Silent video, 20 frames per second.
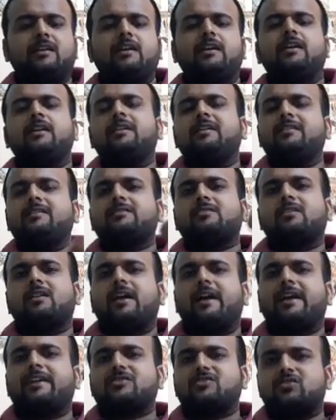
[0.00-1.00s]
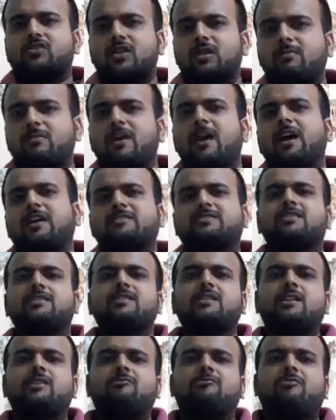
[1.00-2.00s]
He is extremely
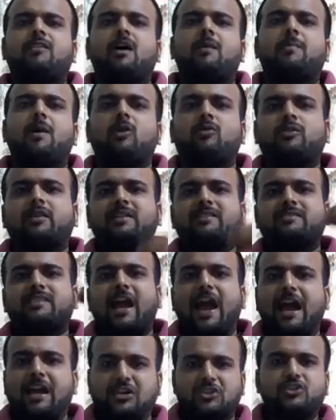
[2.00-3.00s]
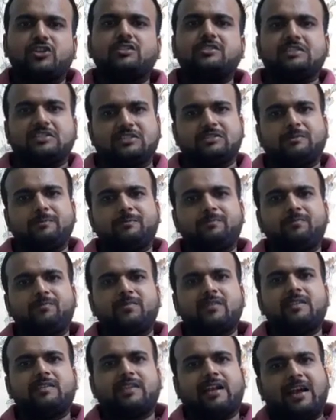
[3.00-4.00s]
assertive about his actions,
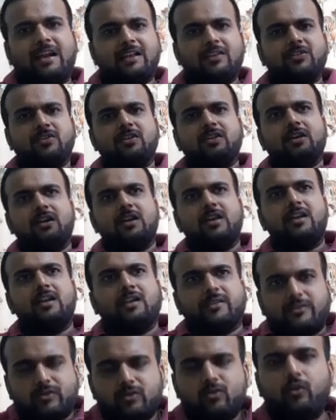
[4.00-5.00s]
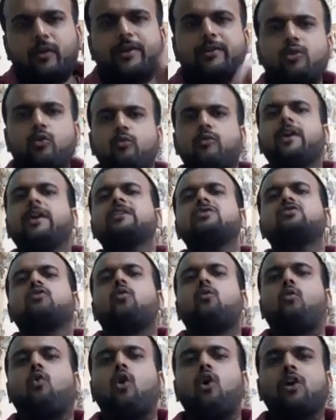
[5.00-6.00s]
that he is going to wage
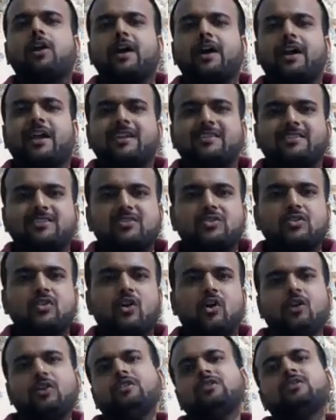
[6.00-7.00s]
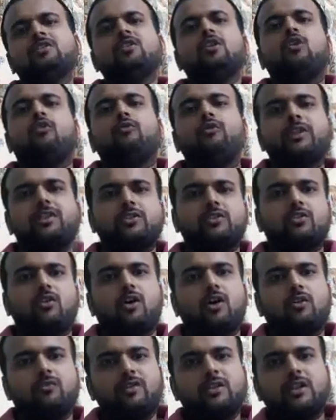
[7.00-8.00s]
war against God with
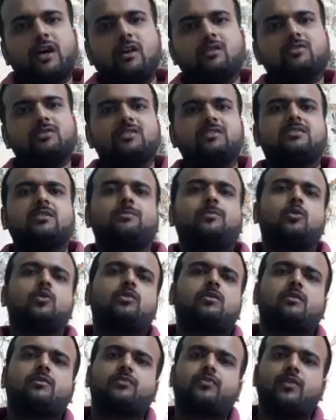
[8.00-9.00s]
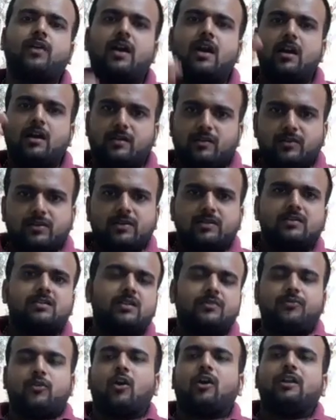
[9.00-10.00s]
or without the support of
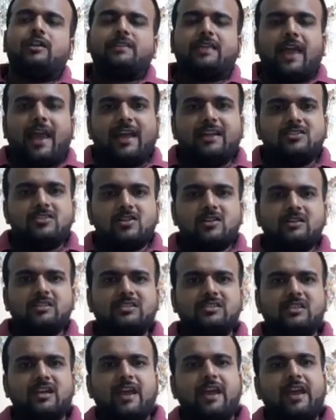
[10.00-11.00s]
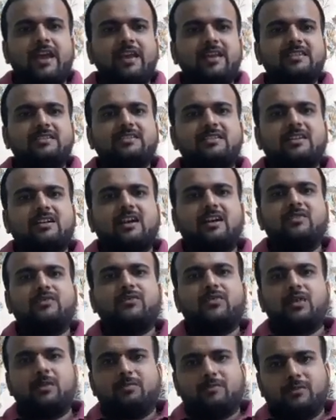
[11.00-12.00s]
the fallen angels is
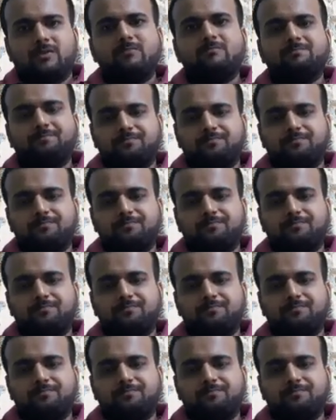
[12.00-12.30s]
confirmed.